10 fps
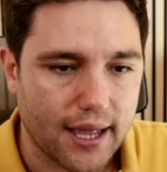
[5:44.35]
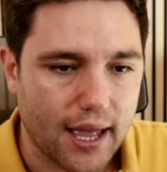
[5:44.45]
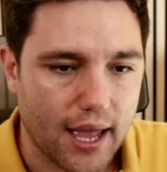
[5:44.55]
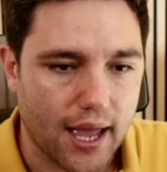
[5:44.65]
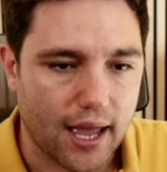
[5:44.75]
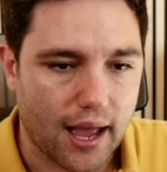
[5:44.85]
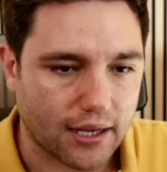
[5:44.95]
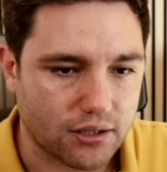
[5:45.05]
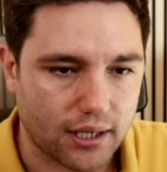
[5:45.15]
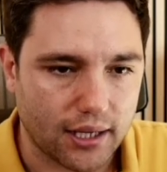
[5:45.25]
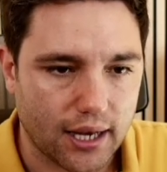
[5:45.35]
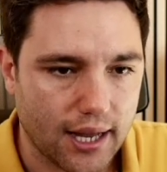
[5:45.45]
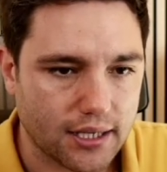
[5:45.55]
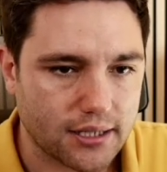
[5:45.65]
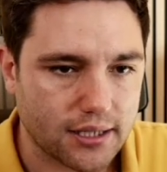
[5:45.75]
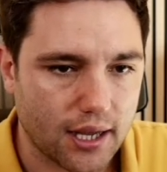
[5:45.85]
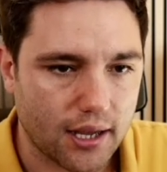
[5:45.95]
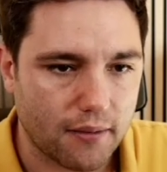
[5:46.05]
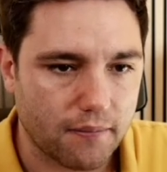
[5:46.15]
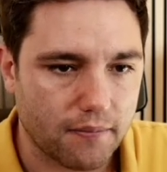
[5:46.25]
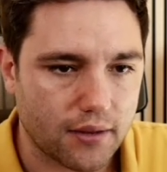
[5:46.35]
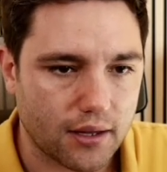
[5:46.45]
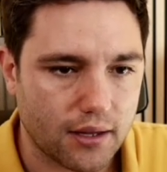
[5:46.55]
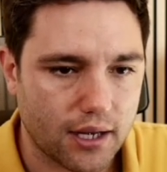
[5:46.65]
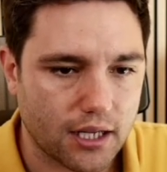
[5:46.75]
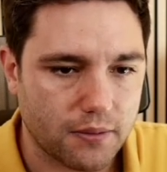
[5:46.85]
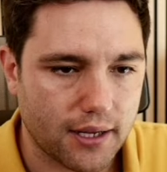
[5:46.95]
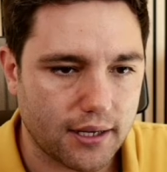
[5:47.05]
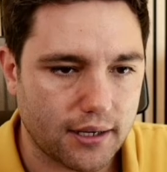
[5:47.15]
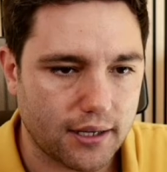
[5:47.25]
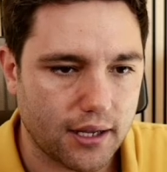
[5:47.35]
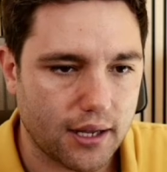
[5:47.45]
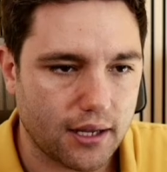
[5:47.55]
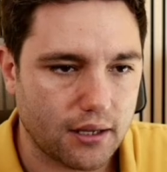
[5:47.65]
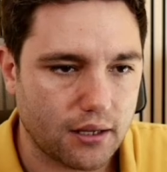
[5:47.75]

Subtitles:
Actually, let's play it in here.